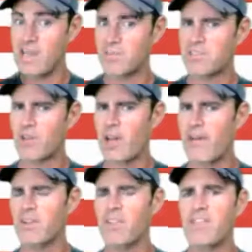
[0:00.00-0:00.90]
I'm still
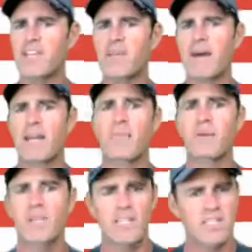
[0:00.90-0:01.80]
having to think about it,
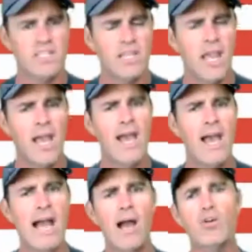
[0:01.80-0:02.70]
but let's see.
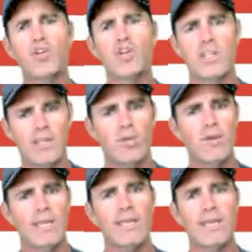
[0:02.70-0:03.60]
How good can
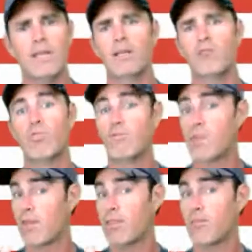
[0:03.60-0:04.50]
we get?
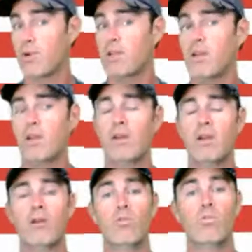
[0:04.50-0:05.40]
We've done 3.
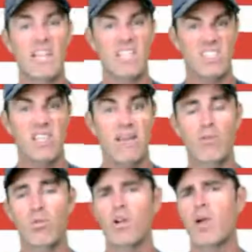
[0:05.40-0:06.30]
We got 7
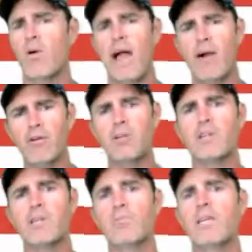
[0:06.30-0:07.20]
more to go. How good
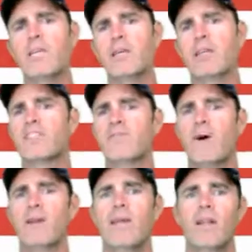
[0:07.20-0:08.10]
can we get? Let's
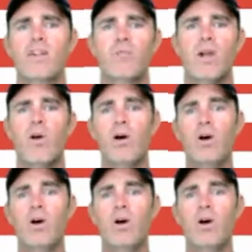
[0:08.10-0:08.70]
find out. Here we go.